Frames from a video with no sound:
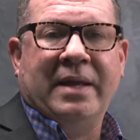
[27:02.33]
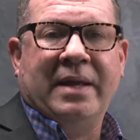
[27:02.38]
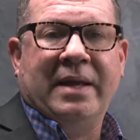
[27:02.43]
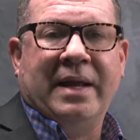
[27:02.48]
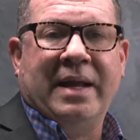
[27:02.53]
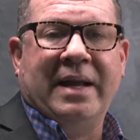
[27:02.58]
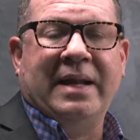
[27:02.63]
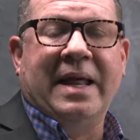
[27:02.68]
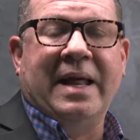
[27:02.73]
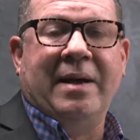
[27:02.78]

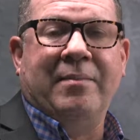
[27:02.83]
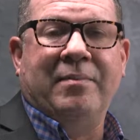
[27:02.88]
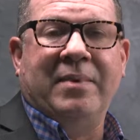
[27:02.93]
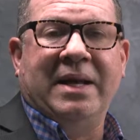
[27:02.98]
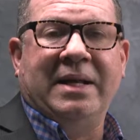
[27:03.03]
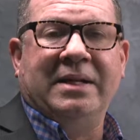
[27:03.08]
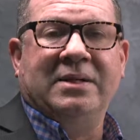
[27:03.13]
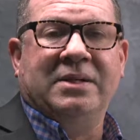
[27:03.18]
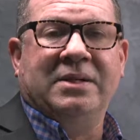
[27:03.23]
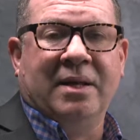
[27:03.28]
And that
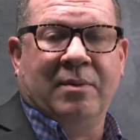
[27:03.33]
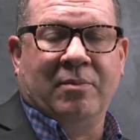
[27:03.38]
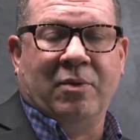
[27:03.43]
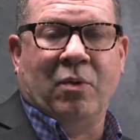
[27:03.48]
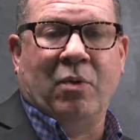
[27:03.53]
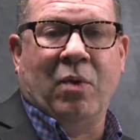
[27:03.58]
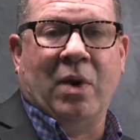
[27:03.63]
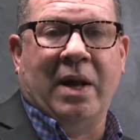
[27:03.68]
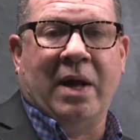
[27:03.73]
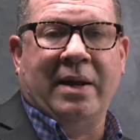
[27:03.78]
means, number
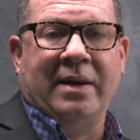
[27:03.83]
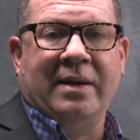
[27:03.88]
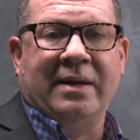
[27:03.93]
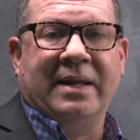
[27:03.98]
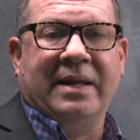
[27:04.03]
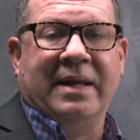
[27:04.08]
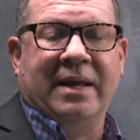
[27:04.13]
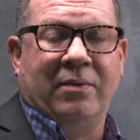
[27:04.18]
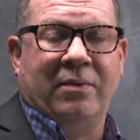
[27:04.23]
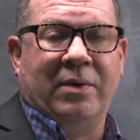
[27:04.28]
one,
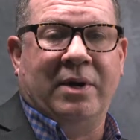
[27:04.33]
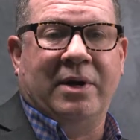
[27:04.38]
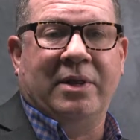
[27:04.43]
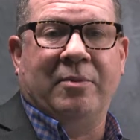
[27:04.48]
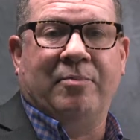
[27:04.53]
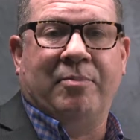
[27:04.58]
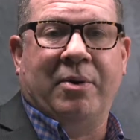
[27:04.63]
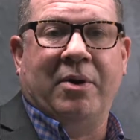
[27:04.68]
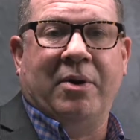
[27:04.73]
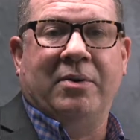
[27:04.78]
get rid of
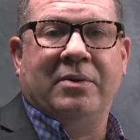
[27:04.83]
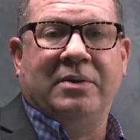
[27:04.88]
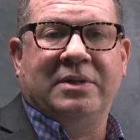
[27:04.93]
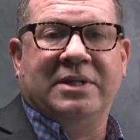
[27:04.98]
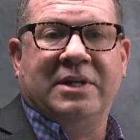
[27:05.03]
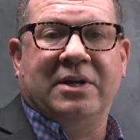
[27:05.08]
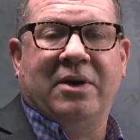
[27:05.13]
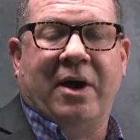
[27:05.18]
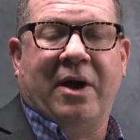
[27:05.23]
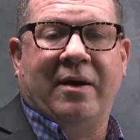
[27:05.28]
the
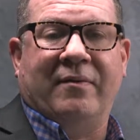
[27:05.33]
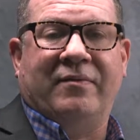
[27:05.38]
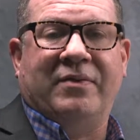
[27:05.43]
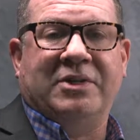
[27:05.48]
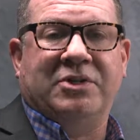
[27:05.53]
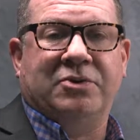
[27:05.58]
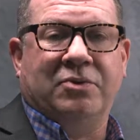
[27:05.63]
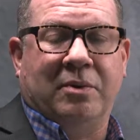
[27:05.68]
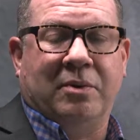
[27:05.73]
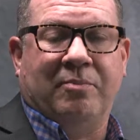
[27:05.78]
pogues in
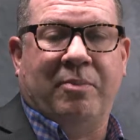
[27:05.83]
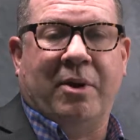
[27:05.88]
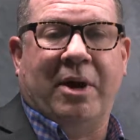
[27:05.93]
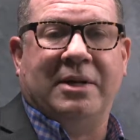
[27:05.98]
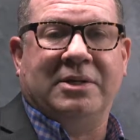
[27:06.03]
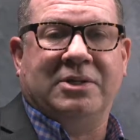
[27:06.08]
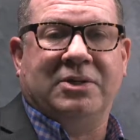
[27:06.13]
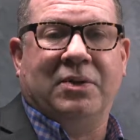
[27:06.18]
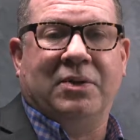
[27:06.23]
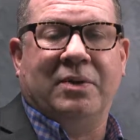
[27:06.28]
office who are
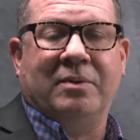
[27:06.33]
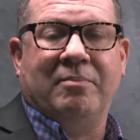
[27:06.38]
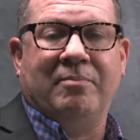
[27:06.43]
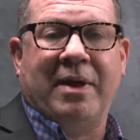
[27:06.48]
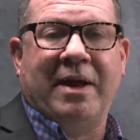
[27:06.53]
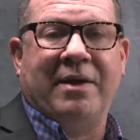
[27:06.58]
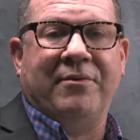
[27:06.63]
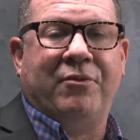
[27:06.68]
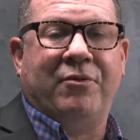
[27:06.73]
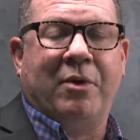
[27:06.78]
bought, sold, and
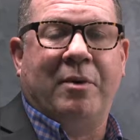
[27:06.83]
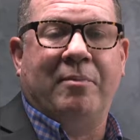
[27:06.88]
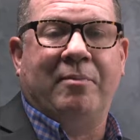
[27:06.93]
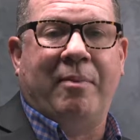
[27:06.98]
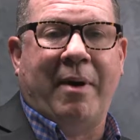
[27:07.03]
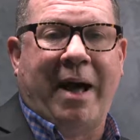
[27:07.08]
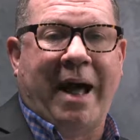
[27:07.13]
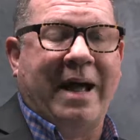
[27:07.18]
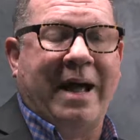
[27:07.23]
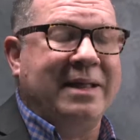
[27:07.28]
paid for
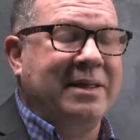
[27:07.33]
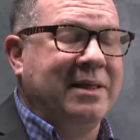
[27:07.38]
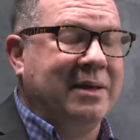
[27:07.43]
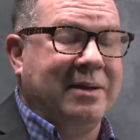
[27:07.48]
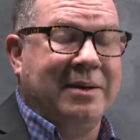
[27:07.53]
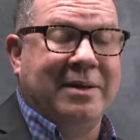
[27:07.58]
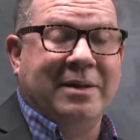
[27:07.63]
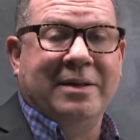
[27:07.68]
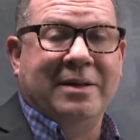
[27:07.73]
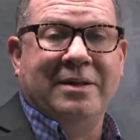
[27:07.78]
by
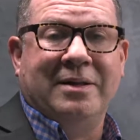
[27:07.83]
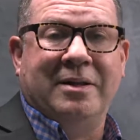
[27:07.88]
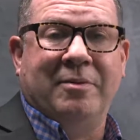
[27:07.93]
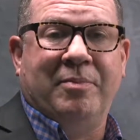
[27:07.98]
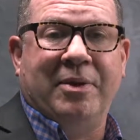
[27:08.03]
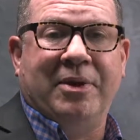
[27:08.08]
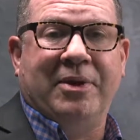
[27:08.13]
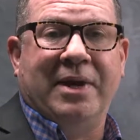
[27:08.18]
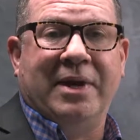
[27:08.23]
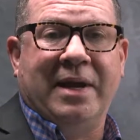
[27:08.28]
the
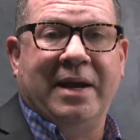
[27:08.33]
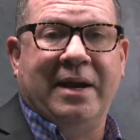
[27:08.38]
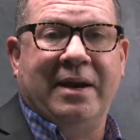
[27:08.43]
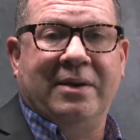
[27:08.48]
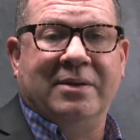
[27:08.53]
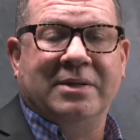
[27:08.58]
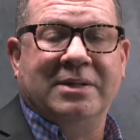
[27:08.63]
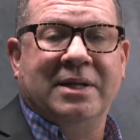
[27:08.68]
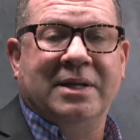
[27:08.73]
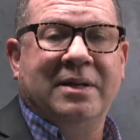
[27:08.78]

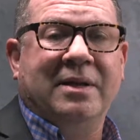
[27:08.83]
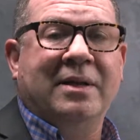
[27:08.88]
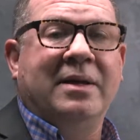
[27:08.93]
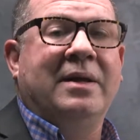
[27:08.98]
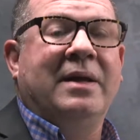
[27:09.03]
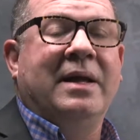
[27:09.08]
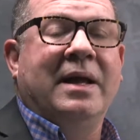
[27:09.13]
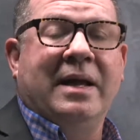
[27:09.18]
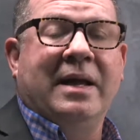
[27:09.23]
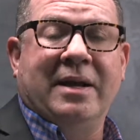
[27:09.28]
billionaires.
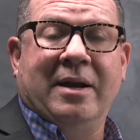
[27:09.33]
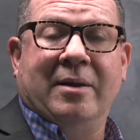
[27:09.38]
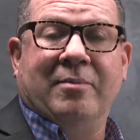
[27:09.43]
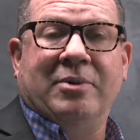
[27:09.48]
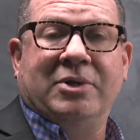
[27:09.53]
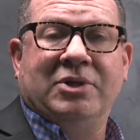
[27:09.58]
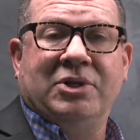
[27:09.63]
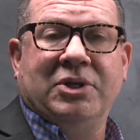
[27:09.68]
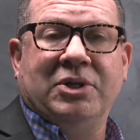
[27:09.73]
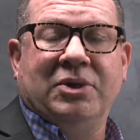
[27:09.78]
And
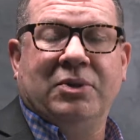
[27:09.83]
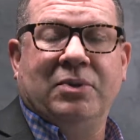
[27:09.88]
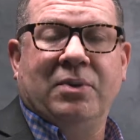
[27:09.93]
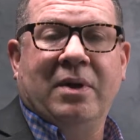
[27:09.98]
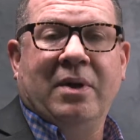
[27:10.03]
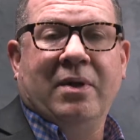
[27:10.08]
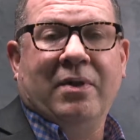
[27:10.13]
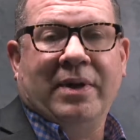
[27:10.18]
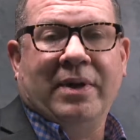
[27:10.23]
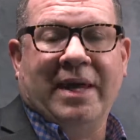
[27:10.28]
number
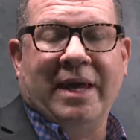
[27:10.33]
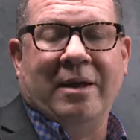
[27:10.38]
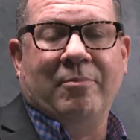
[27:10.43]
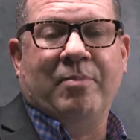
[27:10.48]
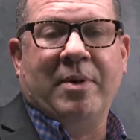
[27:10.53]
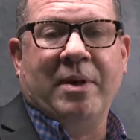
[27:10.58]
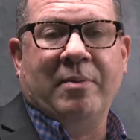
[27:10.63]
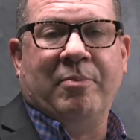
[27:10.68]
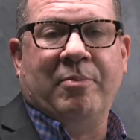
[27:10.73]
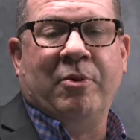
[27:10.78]
two,
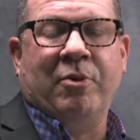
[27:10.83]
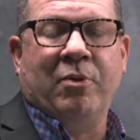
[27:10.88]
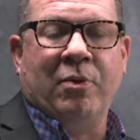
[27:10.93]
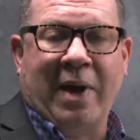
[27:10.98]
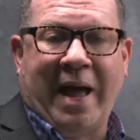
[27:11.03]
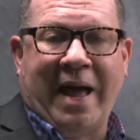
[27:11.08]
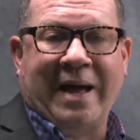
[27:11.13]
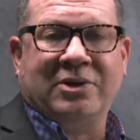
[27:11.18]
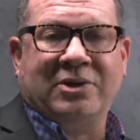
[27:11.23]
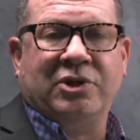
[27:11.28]
get people who
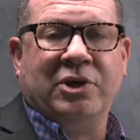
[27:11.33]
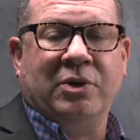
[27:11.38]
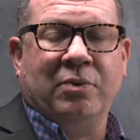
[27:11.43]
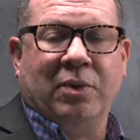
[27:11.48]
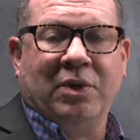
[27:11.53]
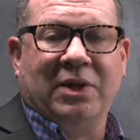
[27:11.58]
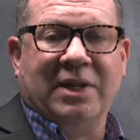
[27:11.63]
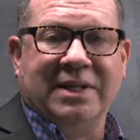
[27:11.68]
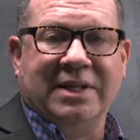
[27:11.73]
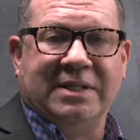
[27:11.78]
actually
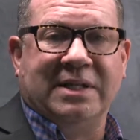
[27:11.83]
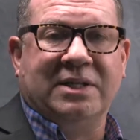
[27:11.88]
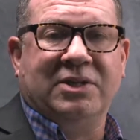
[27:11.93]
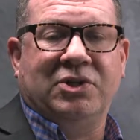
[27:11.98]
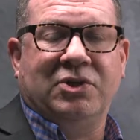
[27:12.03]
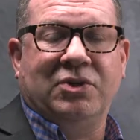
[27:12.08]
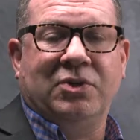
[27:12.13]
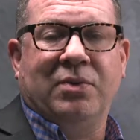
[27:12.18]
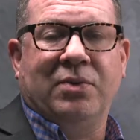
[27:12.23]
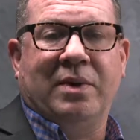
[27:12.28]
will listen
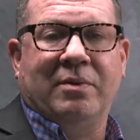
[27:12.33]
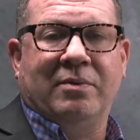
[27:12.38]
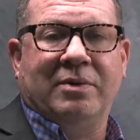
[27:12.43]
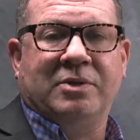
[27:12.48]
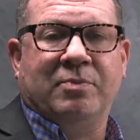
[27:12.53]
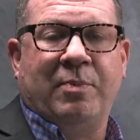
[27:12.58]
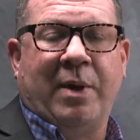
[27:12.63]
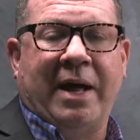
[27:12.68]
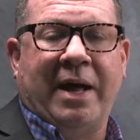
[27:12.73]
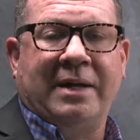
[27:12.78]
to you and
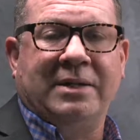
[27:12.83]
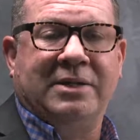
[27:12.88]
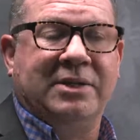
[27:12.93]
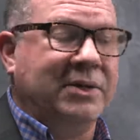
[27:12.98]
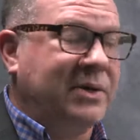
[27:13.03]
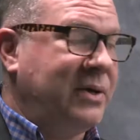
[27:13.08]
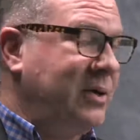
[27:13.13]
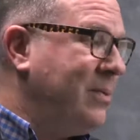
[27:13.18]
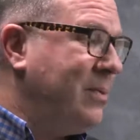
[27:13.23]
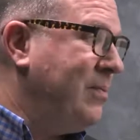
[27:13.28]
respond
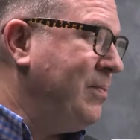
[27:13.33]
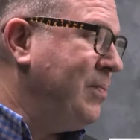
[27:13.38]
to you.